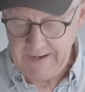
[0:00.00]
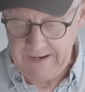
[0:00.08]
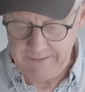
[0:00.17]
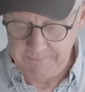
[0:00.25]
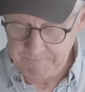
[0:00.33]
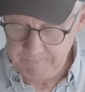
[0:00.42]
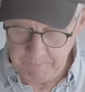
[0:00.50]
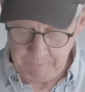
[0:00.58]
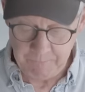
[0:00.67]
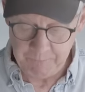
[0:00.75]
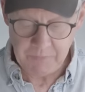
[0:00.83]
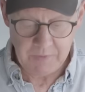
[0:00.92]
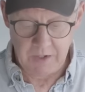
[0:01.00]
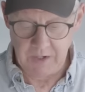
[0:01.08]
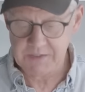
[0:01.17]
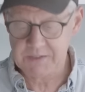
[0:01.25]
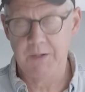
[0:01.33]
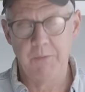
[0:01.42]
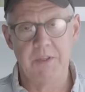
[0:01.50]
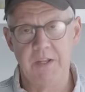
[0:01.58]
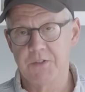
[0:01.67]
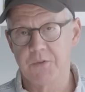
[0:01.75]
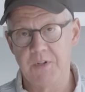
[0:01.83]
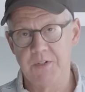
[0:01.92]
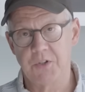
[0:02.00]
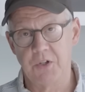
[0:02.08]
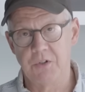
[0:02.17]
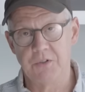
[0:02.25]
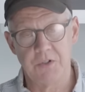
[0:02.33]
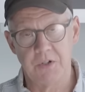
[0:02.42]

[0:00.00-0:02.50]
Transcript: And honestly, with these 3 stones,